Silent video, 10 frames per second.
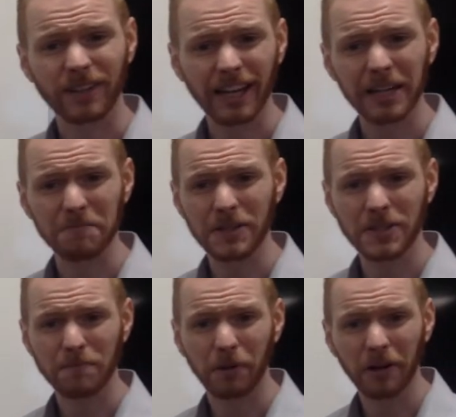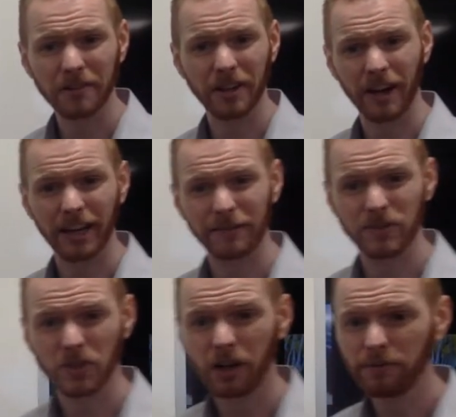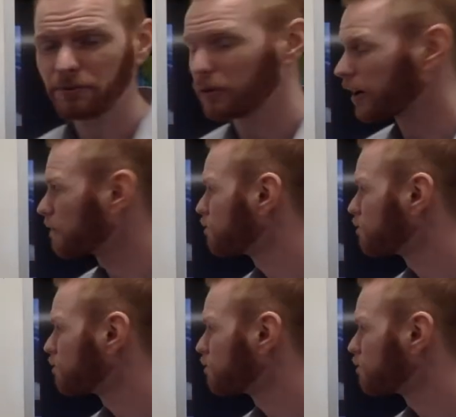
I got a missing part there. I got to solve for it.